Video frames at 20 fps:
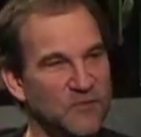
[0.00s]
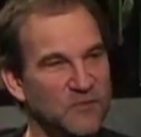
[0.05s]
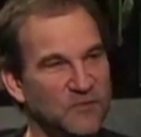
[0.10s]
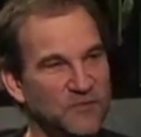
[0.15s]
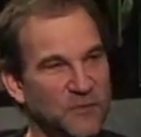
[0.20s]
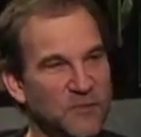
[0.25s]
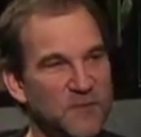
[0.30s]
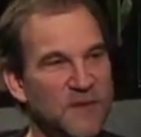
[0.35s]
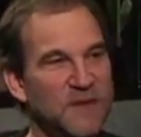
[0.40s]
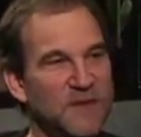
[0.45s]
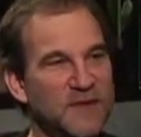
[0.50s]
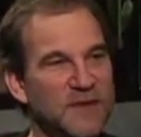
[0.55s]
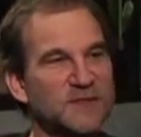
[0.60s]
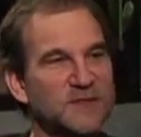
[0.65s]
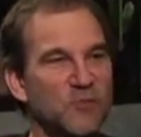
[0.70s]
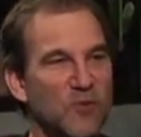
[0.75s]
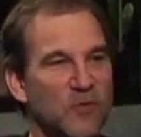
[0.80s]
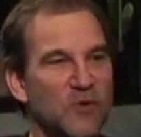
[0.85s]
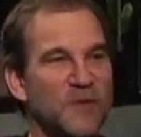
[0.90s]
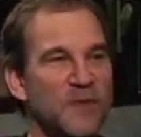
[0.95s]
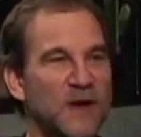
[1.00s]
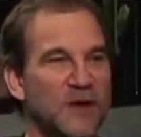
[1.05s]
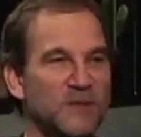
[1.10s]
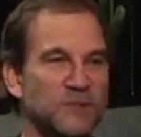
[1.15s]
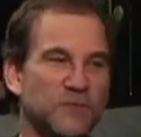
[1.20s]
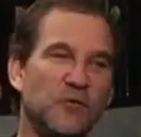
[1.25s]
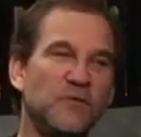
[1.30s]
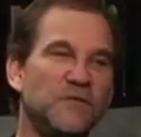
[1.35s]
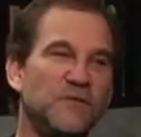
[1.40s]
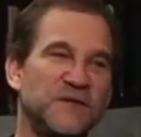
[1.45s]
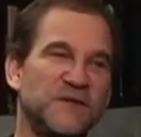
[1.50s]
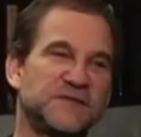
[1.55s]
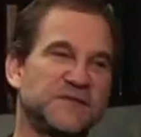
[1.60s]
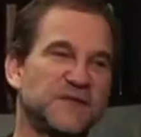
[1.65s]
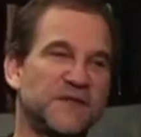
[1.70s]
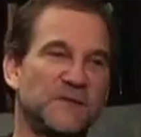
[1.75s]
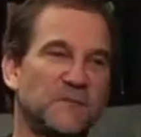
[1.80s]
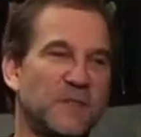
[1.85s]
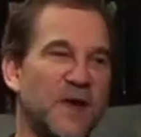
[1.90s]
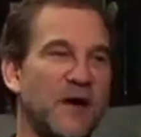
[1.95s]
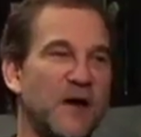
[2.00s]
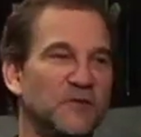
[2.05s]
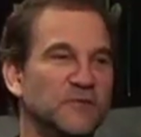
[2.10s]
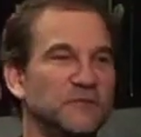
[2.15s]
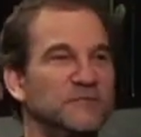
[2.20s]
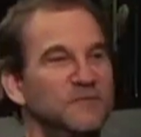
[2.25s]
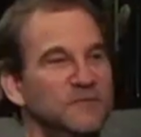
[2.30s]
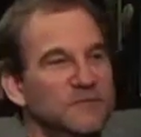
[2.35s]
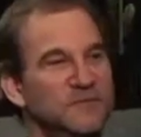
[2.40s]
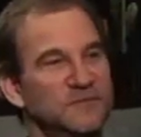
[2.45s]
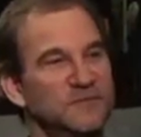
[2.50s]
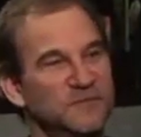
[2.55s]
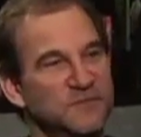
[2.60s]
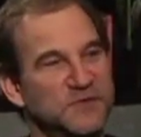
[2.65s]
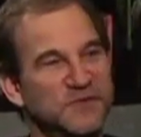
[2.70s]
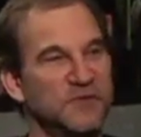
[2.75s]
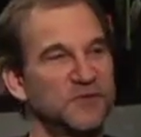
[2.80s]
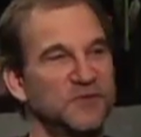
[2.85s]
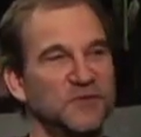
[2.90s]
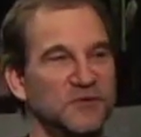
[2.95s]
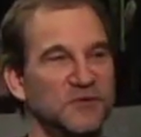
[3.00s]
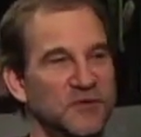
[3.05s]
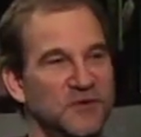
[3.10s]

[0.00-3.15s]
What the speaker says: for me, that's more about movies than about serial